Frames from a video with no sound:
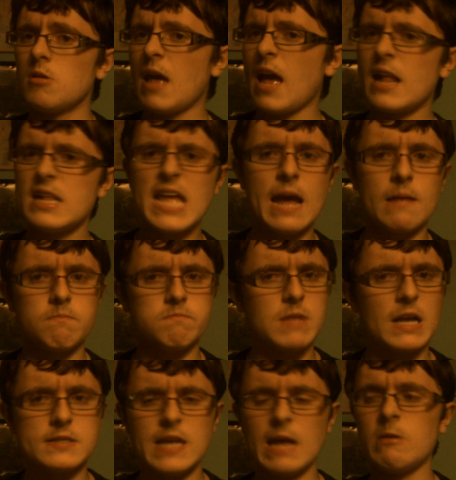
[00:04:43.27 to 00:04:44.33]
And yeah,
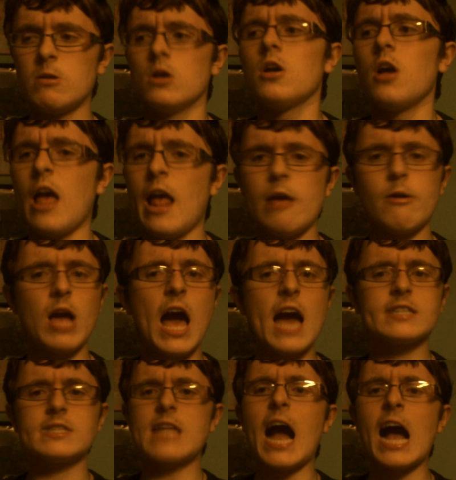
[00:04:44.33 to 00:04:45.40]
that's it. Anyway,
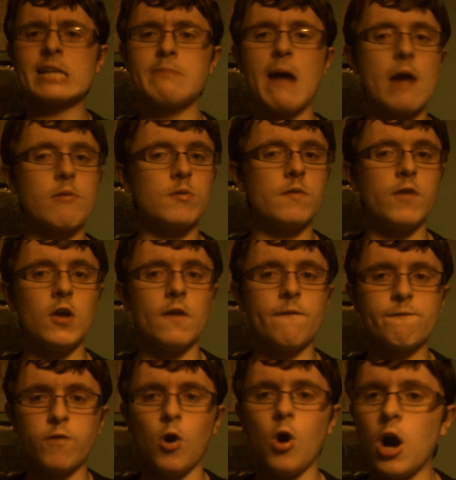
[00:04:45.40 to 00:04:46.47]
guys, that is my review
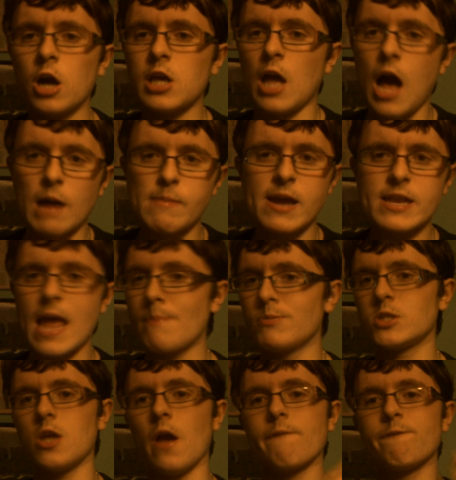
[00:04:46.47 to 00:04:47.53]
for Kamen
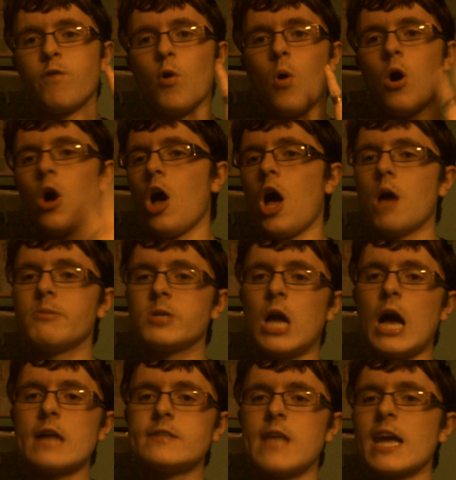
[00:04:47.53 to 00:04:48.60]
episode 4. Hope you
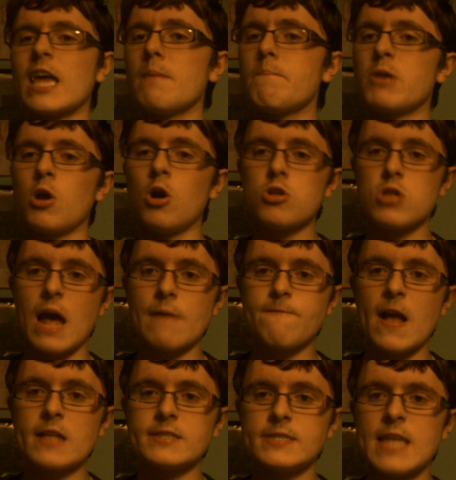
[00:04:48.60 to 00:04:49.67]
guys like it. Become Chad
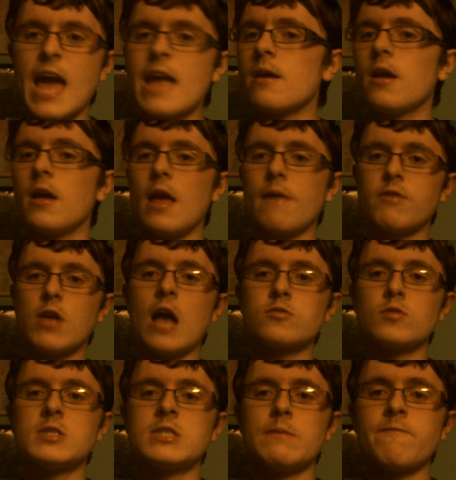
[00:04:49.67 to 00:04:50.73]
fans today. If you guys
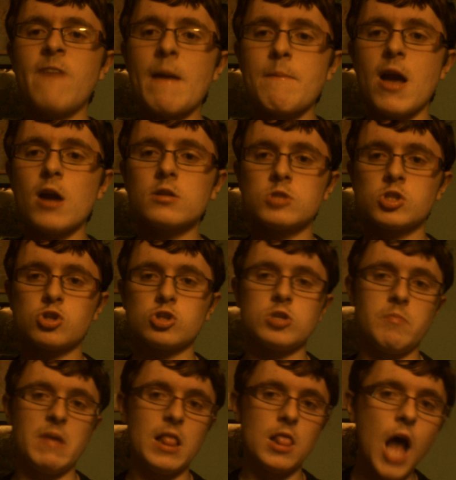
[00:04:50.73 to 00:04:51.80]
want to send fan mail, description
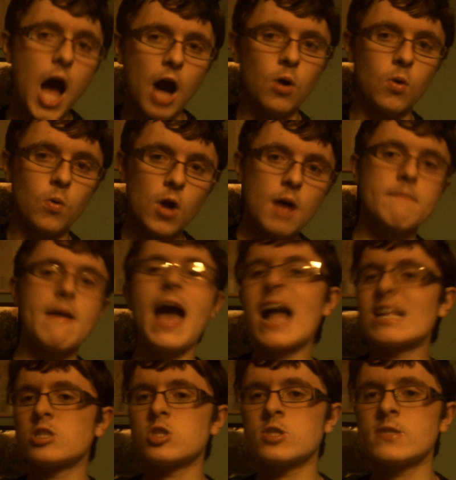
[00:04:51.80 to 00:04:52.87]
below. My
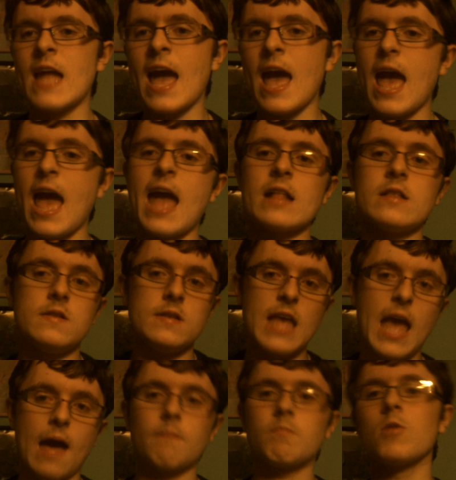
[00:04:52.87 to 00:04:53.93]
address is there, and
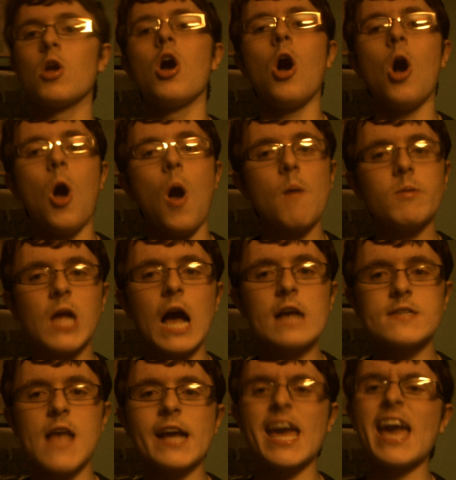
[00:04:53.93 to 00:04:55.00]
yeah. Hope you guys
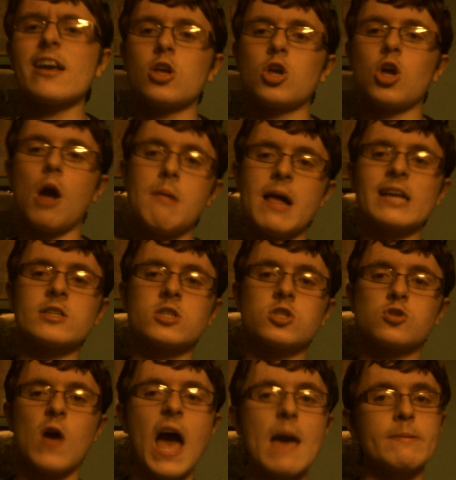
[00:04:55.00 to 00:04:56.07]
like it. Comment, like, and
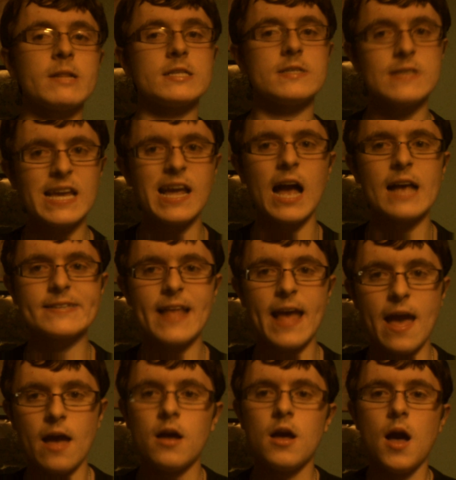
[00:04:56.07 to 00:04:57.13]
subscribe, and I'll see you guys
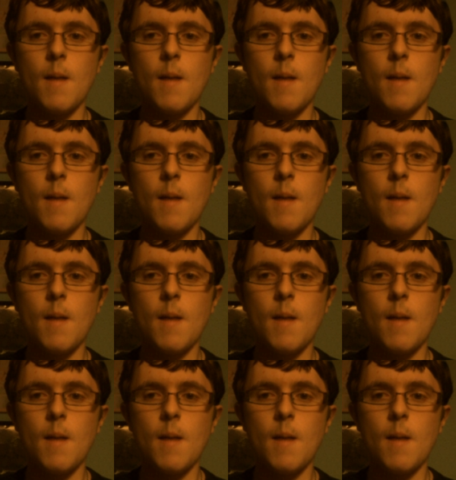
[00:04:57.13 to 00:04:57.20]
later.